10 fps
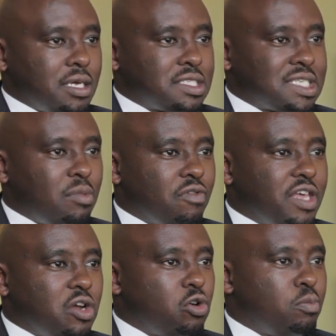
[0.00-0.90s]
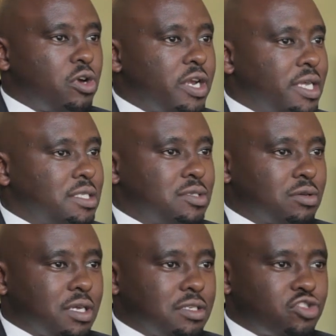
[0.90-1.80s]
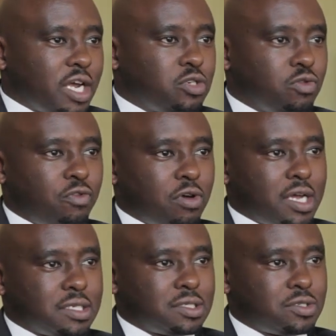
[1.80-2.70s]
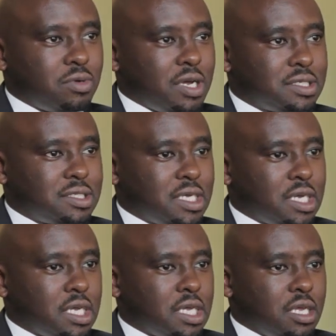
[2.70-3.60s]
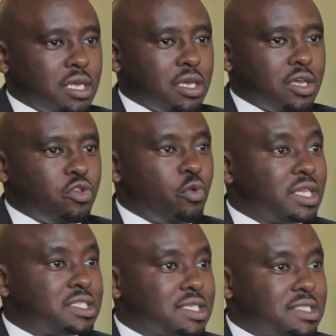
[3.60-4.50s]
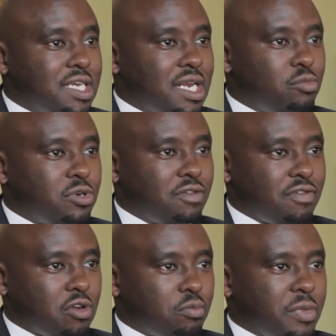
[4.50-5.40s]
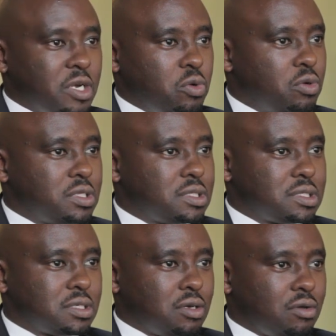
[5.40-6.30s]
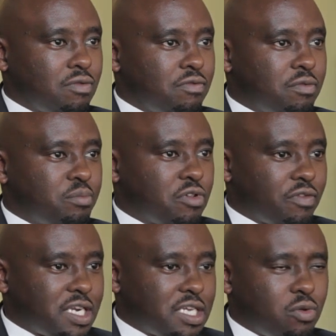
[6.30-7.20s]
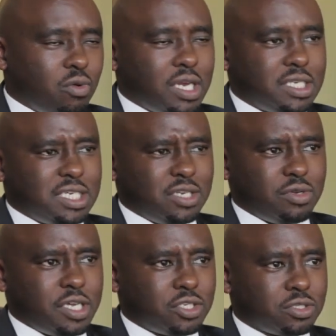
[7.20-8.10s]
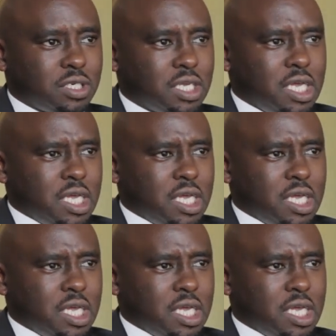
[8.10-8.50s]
some of the global needs, okay, trying to focus towards the UN Sustainable Development Goals of providing quality education.